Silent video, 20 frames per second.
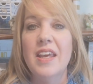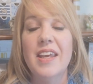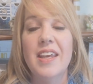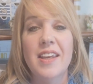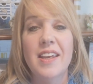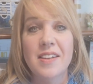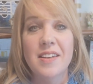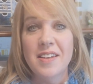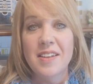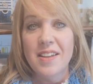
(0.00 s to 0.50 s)

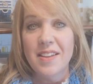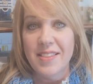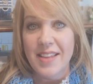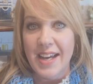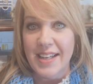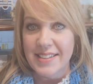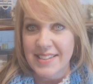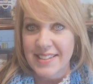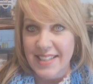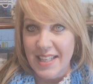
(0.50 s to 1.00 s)
In
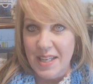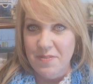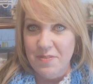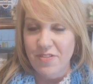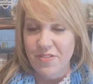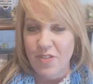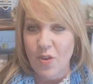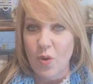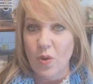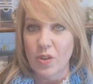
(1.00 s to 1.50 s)
that same
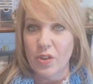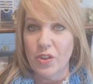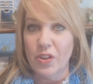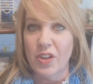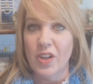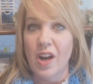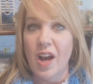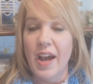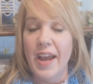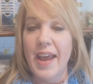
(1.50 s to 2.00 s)

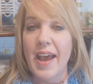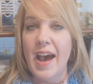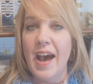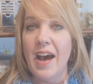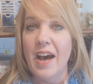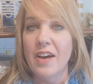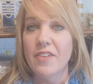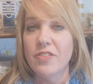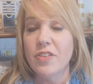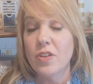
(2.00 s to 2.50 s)
folder, I
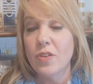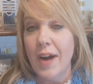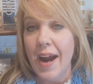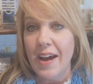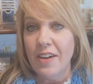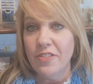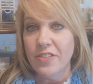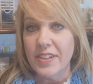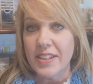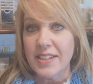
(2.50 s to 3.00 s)
have
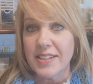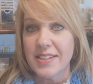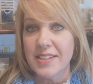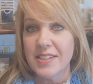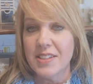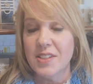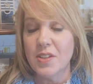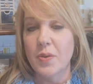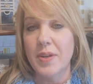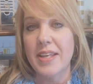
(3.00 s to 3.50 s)
graphics.
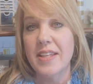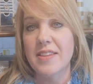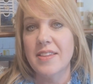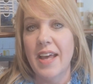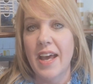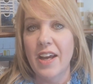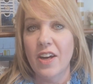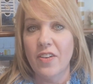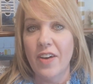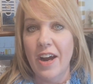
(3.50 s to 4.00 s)
So in
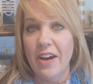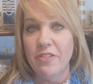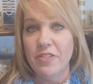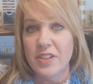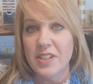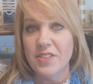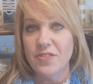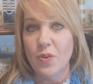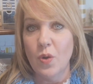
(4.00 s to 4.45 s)
that graphics